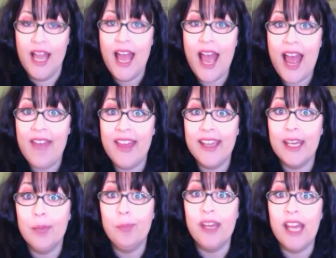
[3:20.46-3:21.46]
and they can
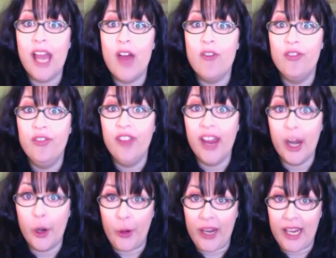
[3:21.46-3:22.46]
be
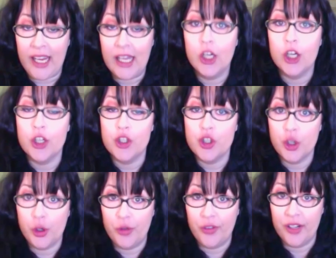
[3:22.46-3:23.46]
very
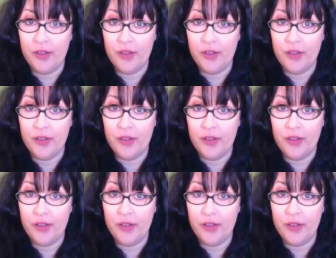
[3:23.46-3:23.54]
conservative.